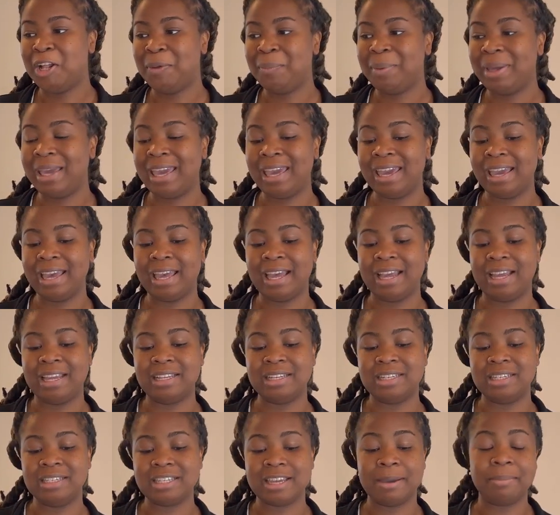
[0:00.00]

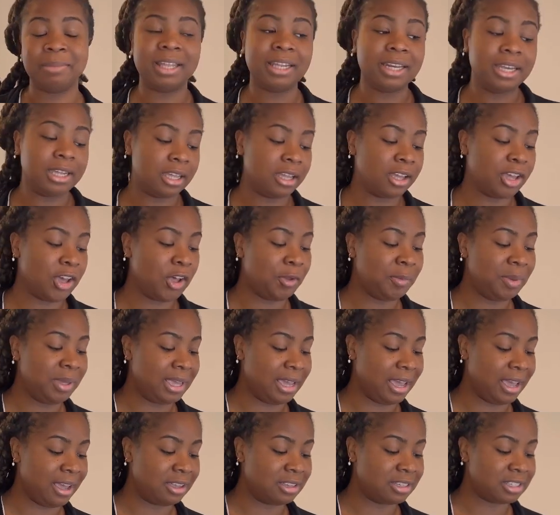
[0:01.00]
And I'm letting it go
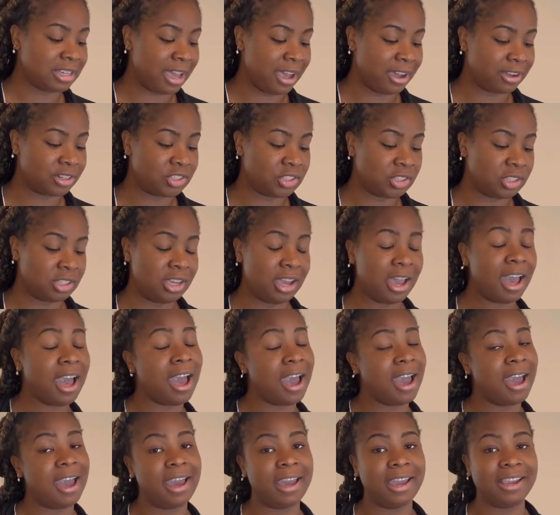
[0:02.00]
because actually,
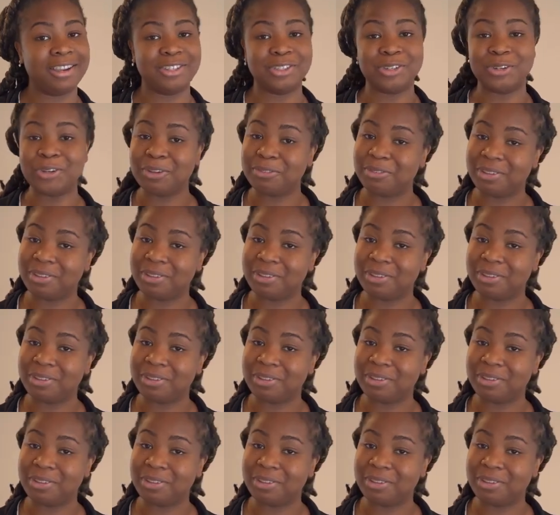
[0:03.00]
I don't know if